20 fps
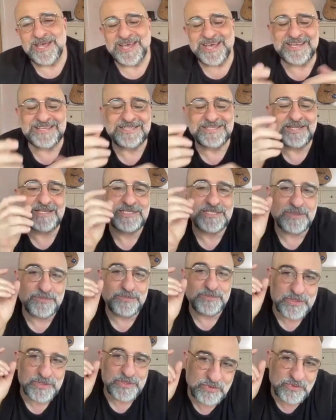It's the
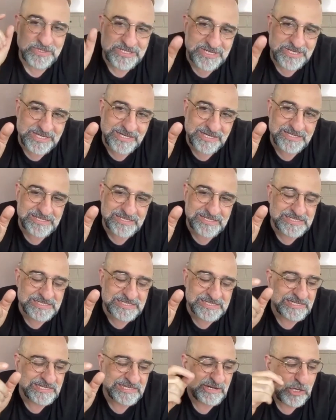most
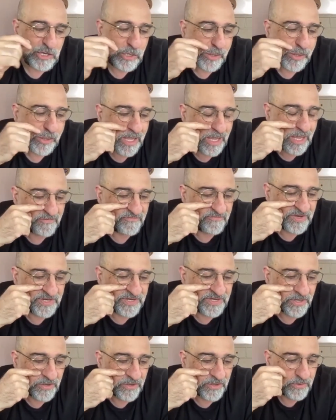ridiculous
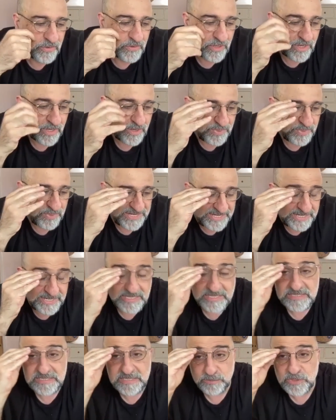video, but
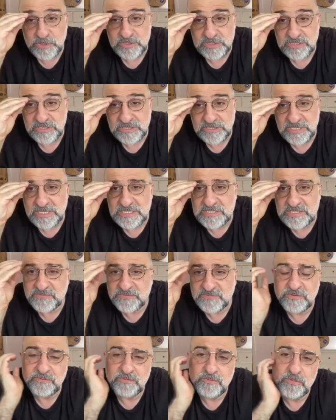he is the most
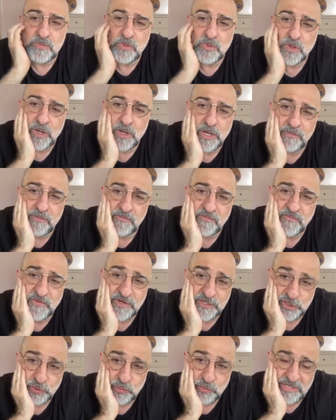successful
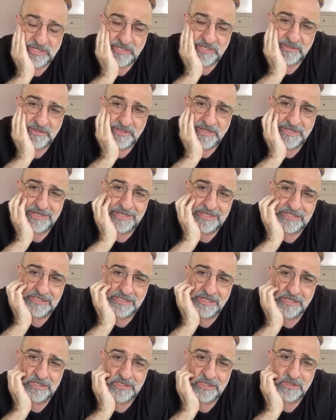fishery in
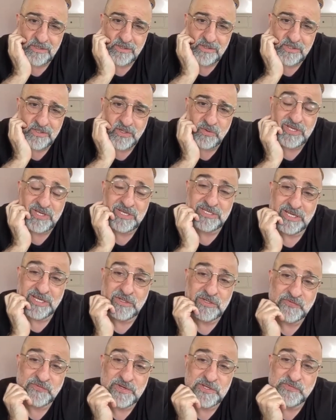East London. So he
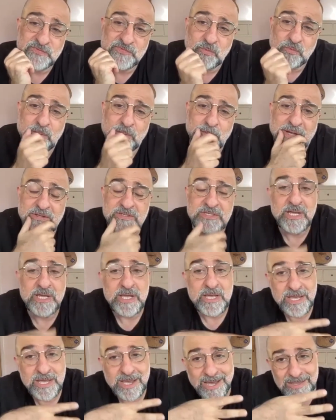sells fish for £1,
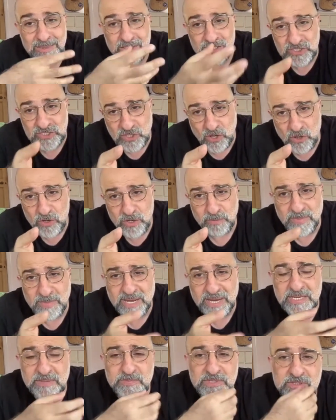and the song
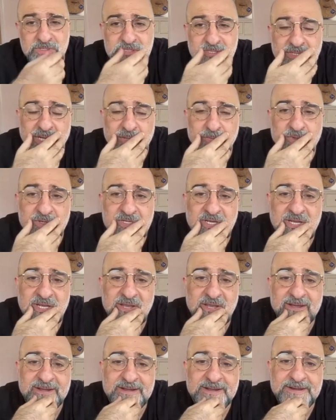made him a celebrity.